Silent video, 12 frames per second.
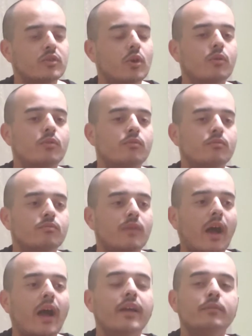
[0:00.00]
so
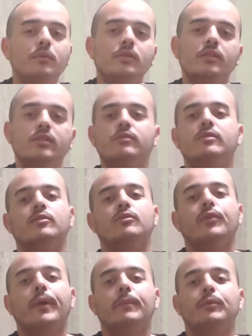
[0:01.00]
I believe
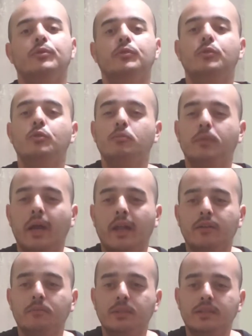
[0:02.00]
subscribers do
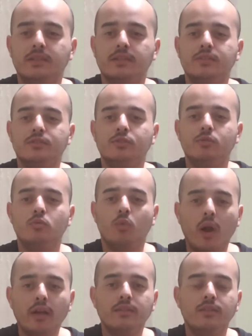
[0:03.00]
matter because you
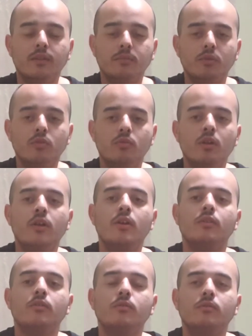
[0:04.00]
want them. You
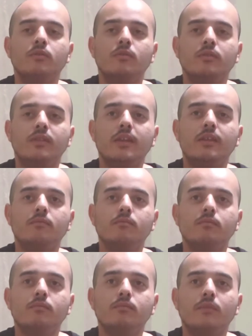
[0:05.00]

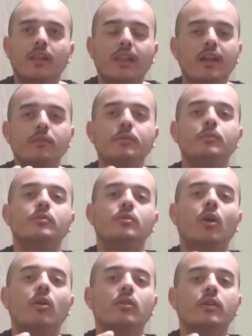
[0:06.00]
see, a lot of people
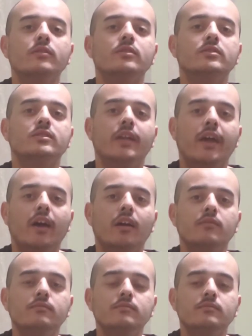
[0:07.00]
don't
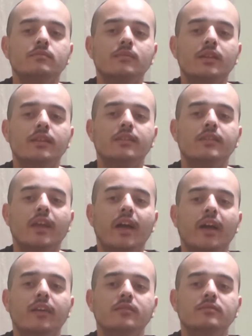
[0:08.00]
understand is
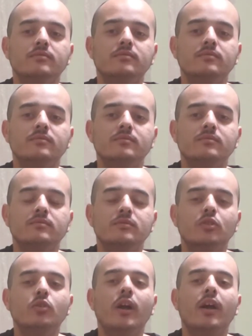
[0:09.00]
that
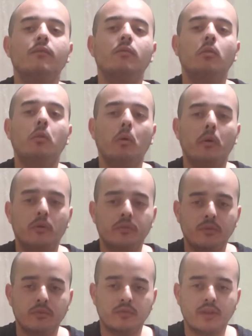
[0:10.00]
you have loyal
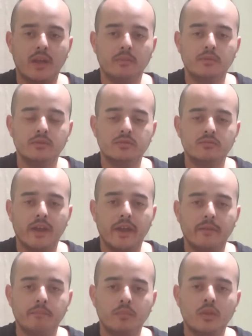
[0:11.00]
subscribers,
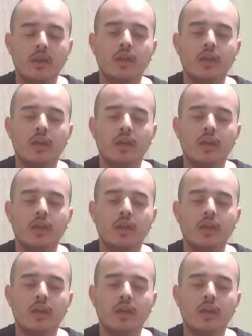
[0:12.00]
right?